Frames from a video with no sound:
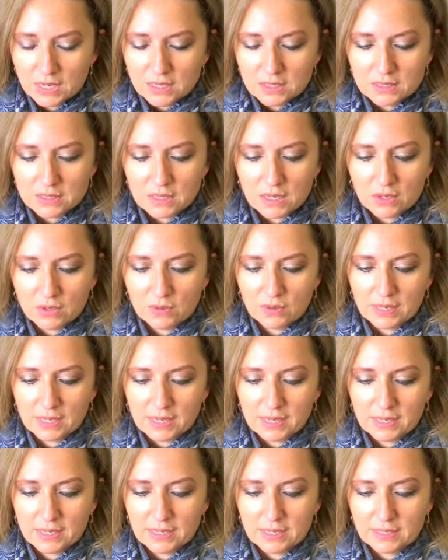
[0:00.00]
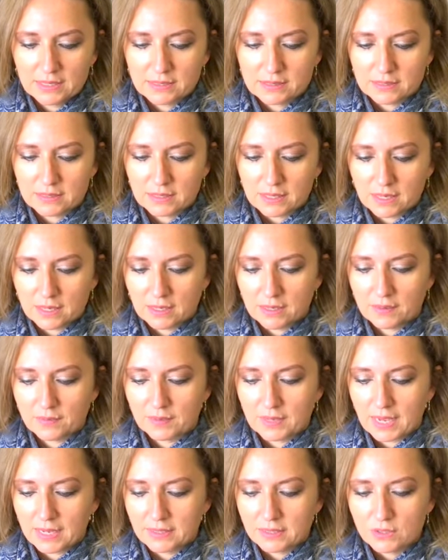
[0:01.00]
So uh, it's uh,
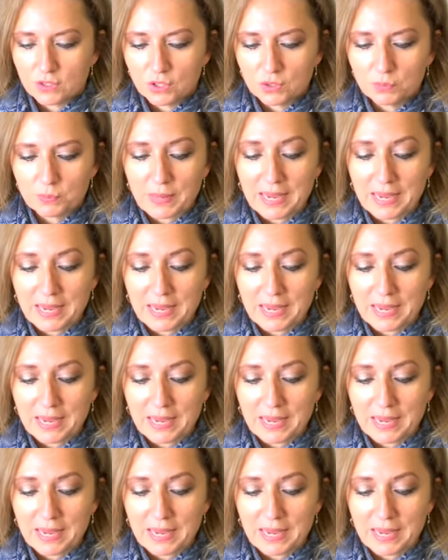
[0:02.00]
92